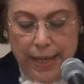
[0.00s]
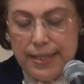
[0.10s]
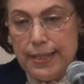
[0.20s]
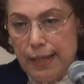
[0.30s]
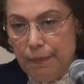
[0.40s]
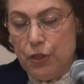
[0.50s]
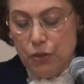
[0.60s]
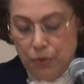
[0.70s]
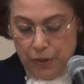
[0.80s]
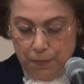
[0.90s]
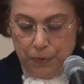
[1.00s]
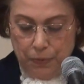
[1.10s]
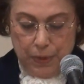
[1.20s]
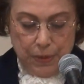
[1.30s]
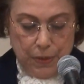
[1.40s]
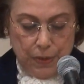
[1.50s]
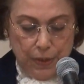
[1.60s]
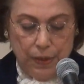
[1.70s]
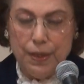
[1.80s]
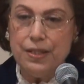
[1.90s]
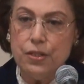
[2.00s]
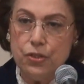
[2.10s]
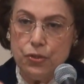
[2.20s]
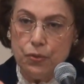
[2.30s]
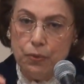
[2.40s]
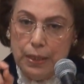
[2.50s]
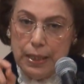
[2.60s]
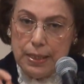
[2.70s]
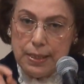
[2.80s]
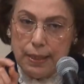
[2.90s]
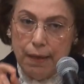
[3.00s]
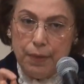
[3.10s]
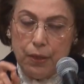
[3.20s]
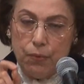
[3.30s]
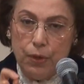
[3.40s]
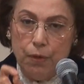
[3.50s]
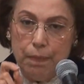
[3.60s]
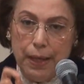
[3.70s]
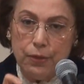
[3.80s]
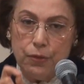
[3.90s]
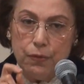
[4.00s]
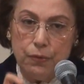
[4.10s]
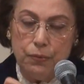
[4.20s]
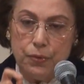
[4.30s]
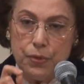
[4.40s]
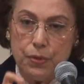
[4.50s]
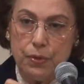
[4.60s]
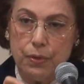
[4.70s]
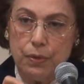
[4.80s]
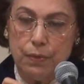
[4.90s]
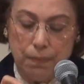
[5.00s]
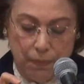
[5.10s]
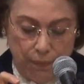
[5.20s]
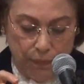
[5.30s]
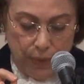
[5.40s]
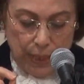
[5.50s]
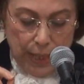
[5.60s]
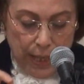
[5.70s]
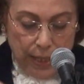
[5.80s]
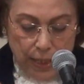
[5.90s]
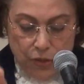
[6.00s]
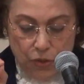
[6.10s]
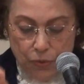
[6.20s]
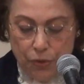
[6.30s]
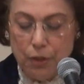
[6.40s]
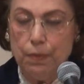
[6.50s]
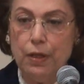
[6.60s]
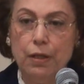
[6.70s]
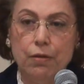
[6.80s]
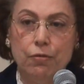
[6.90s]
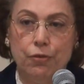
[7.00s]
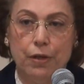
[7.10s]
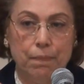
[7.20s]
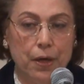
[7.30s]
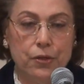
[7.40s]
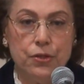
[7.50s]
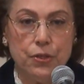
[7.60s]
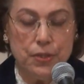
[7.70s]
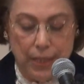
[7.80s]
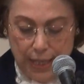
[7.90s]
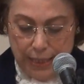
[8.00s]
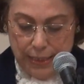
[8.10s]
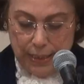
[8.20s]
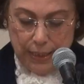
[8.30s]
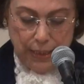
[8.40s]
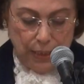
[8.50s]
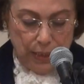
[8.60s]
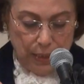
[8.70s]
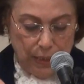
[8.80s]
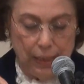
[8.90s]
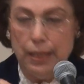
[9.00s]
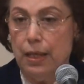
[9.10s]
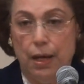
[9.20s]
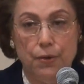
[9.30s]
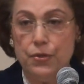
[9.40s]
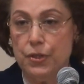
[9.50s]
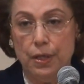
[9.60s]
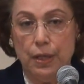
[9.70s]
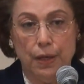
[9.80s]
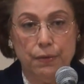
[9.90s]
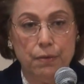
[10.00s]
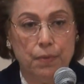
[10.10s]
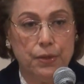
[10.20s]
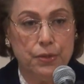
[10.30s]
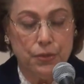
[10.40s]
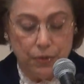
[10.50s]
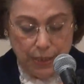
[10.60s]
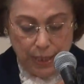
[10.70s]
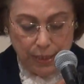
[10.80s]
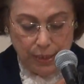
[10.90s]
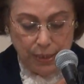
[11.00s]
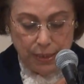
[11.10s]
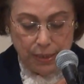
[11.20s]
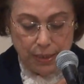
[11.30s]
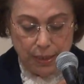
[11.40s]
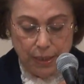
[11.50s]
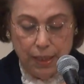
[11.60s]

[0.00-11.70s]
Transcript: an Islamic jurisprudence that is truly Islamic. We go back to the roots. Yet suitable for a modern society like ours and other modern societies,